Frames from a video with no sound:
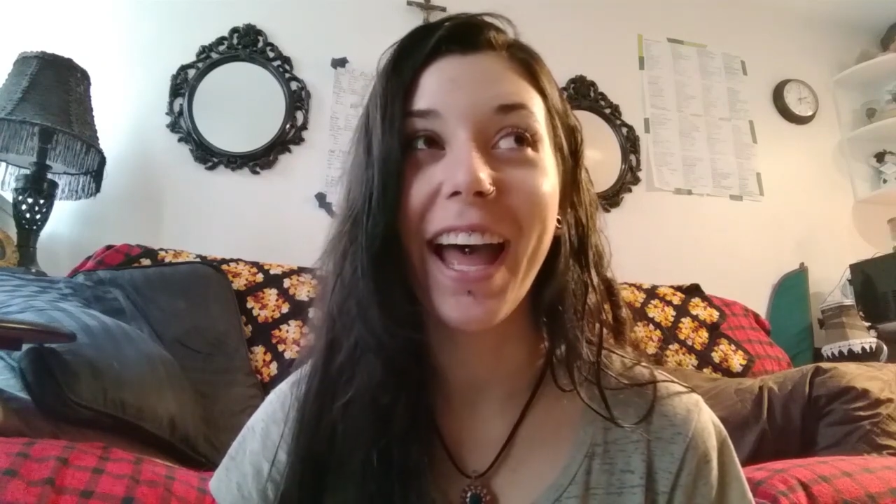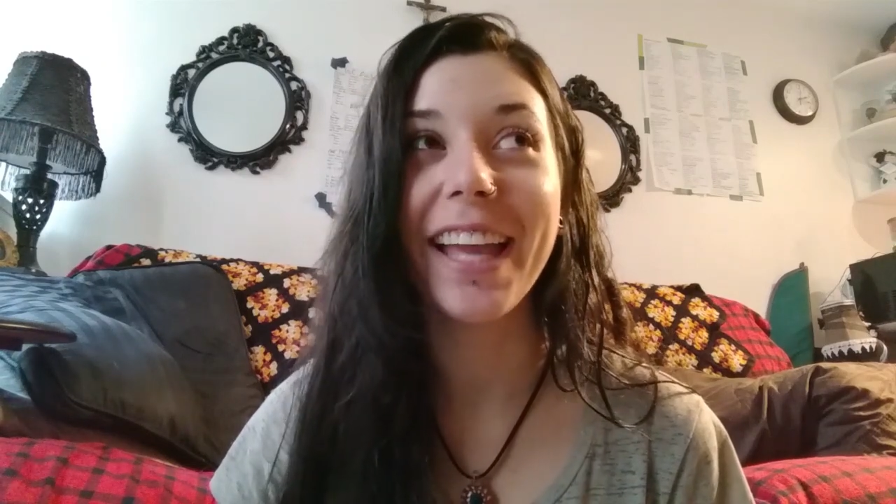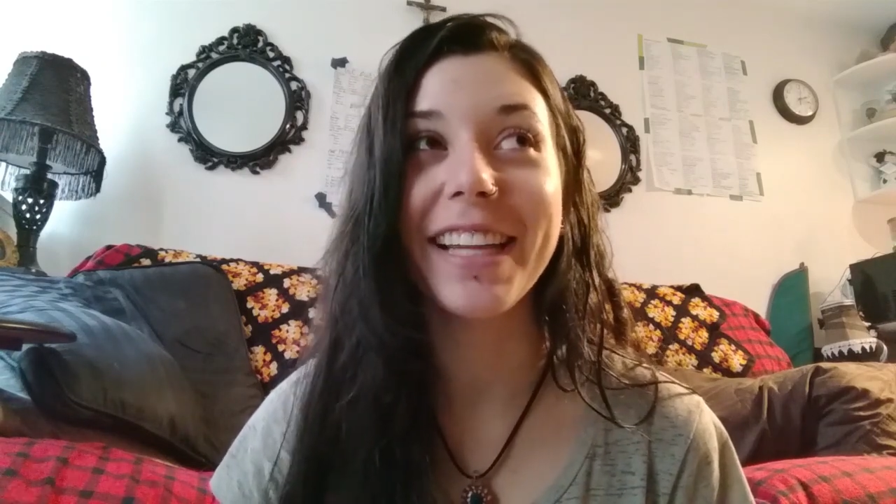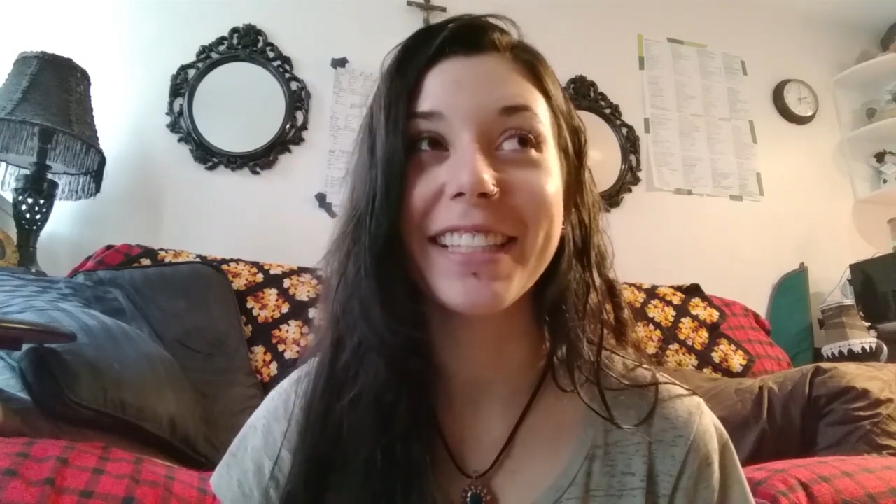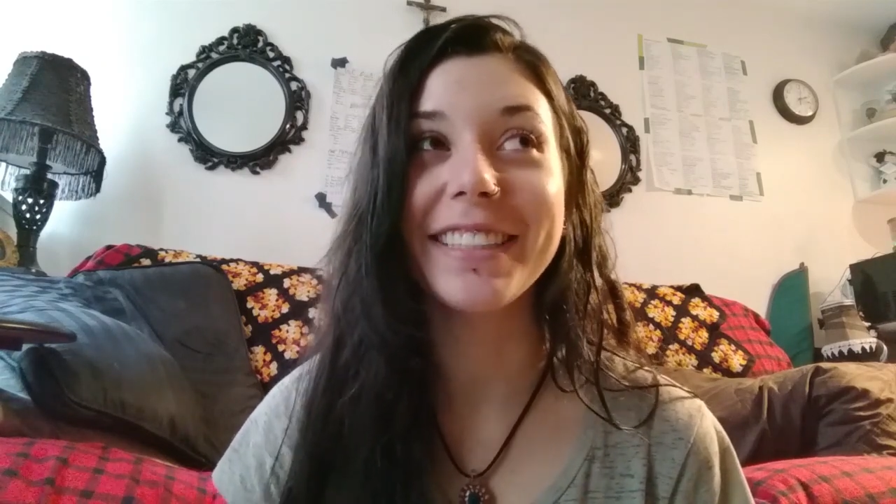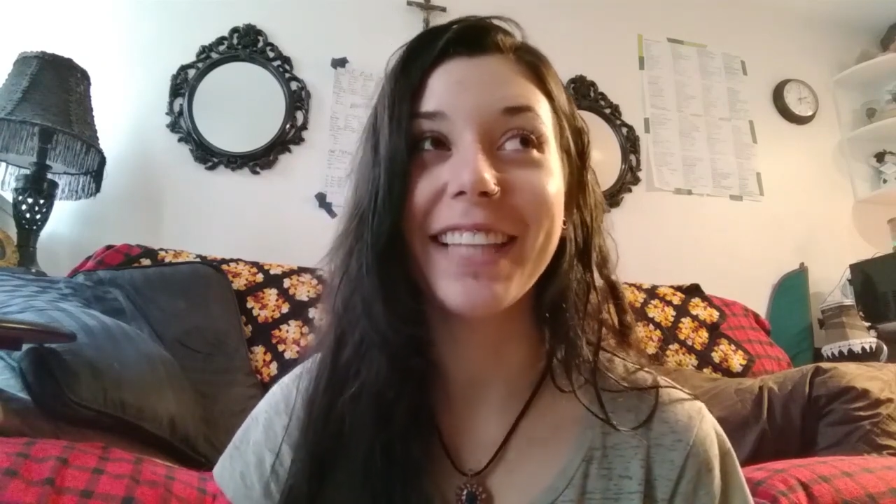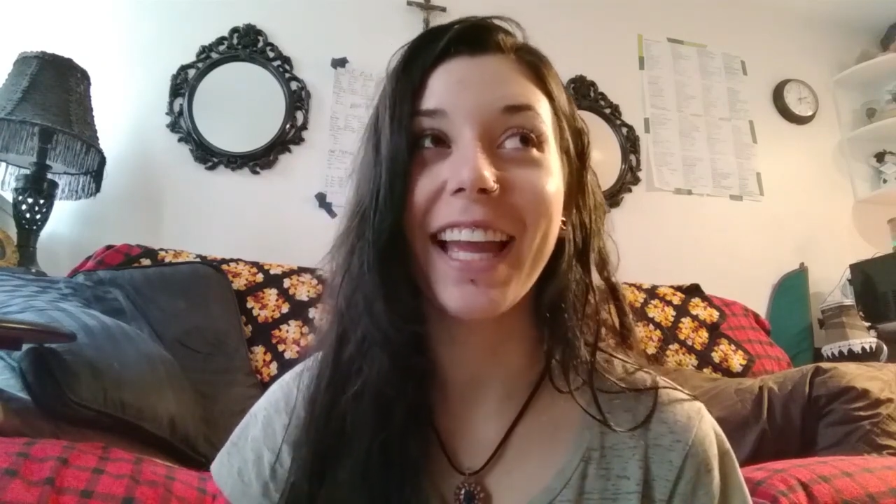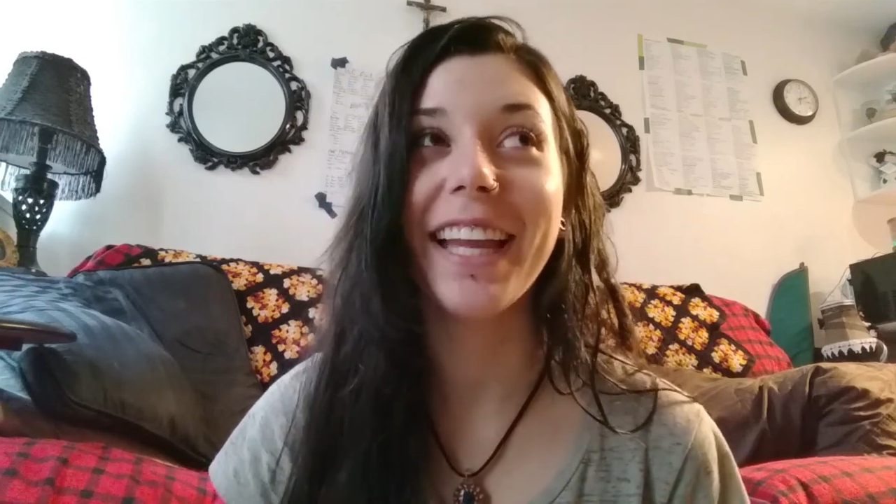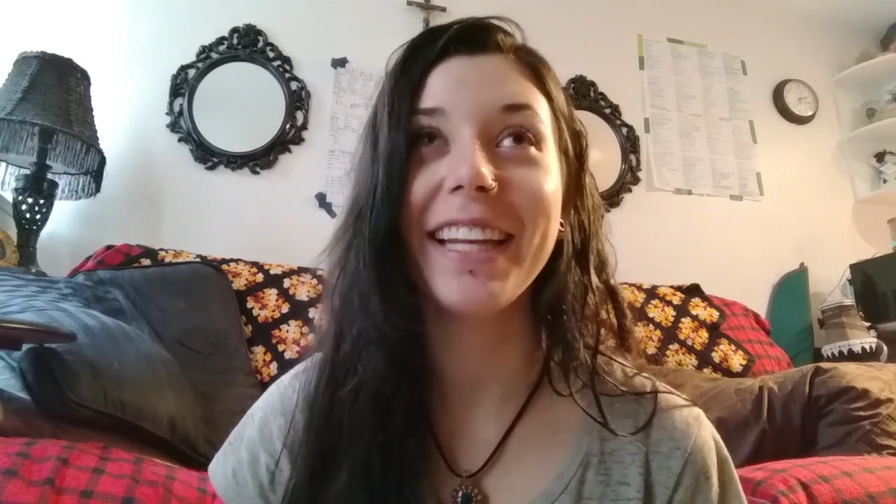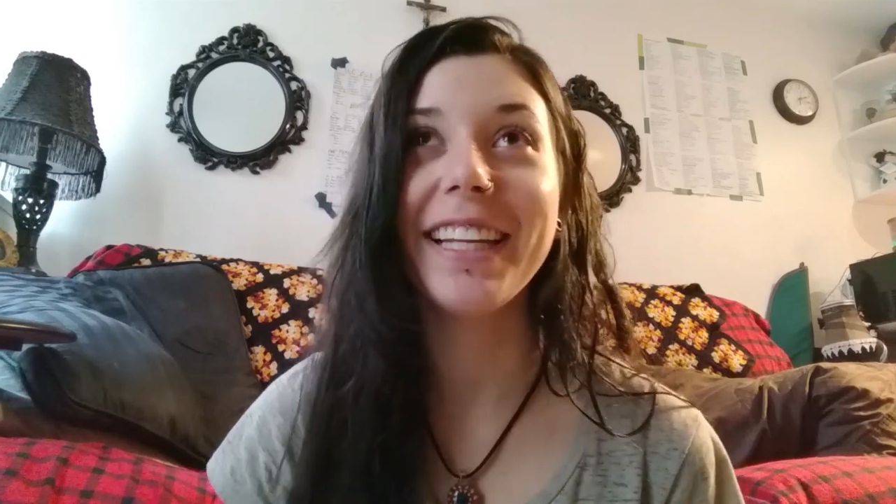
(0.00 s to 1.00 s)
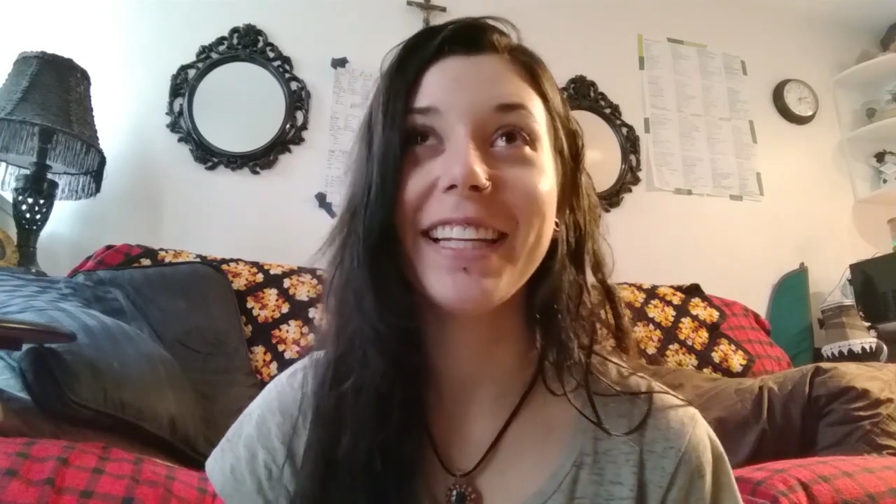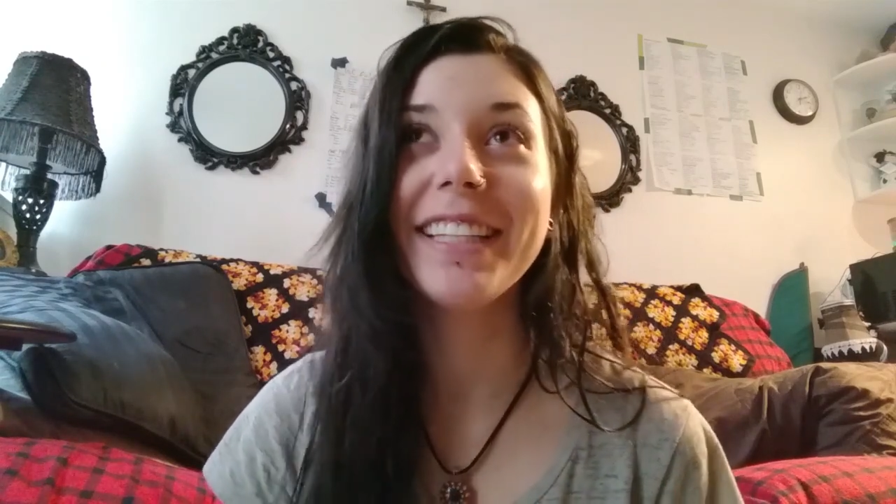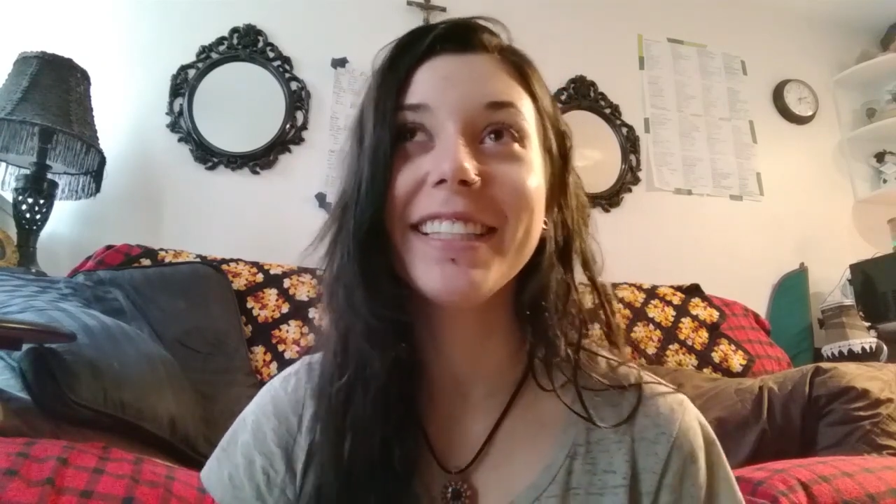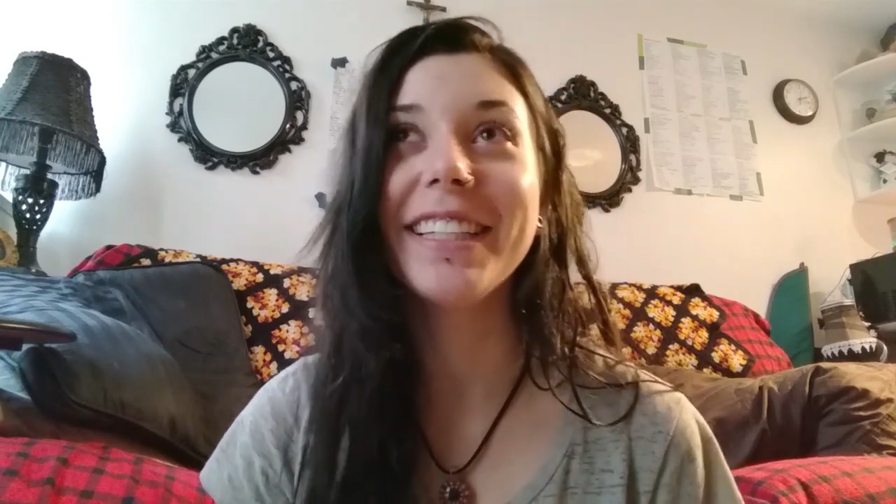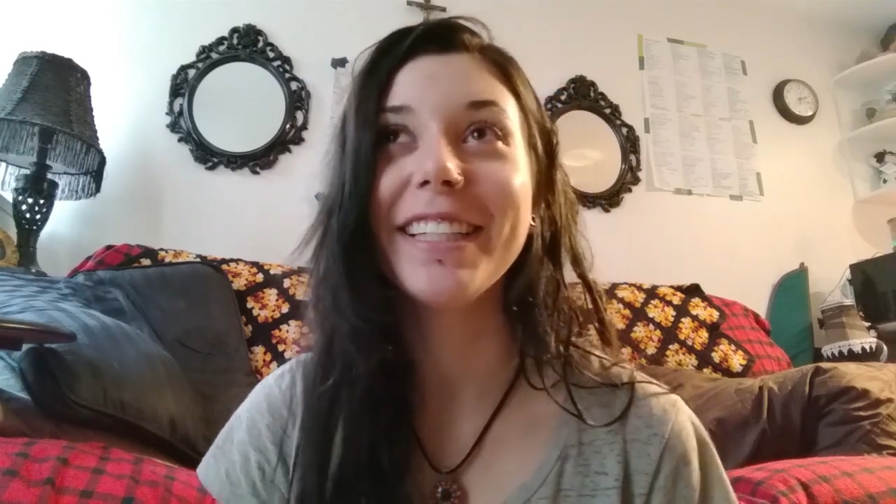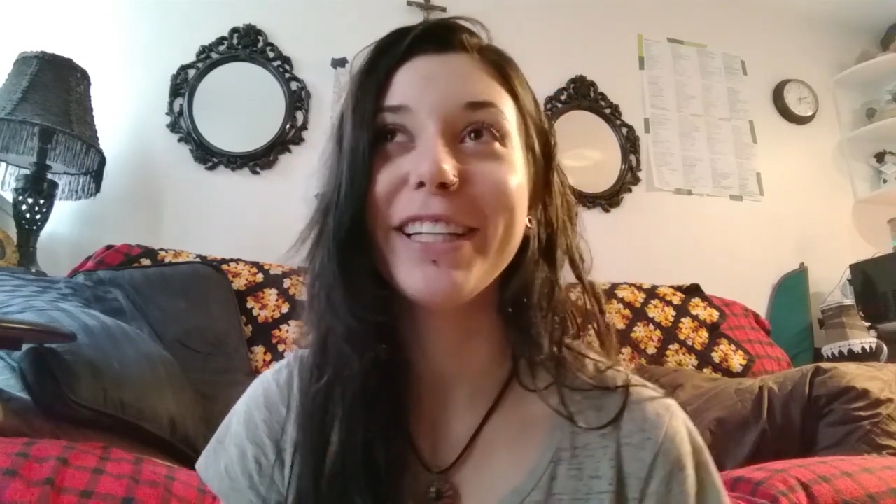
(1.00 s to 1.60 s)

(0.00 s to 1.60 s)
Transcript: Anxiety,